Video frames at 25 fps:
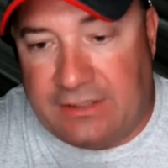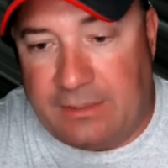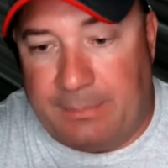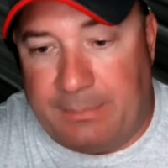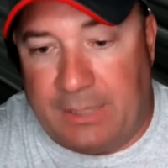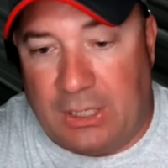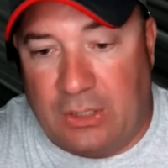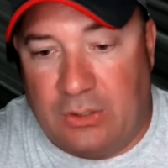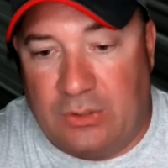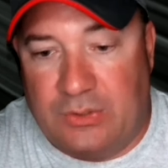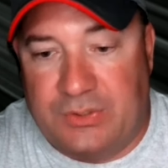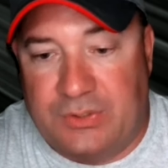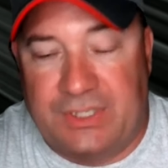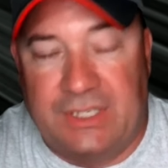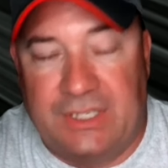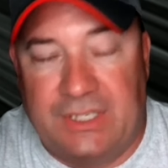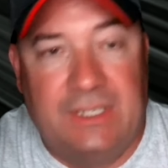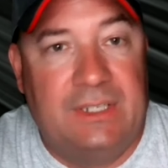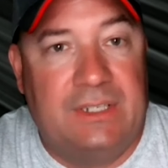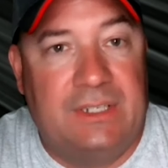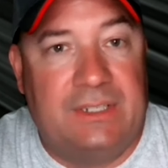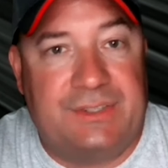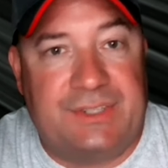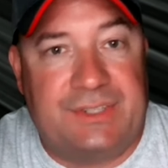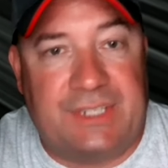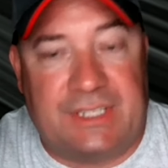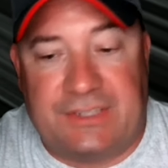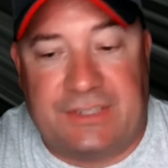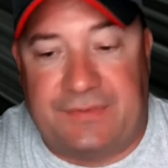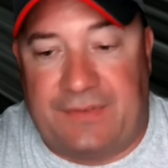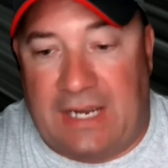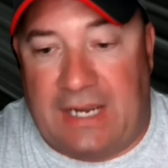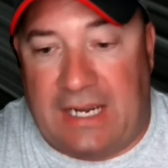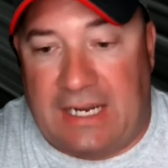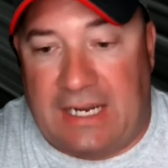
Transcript: DeBose, 6'5",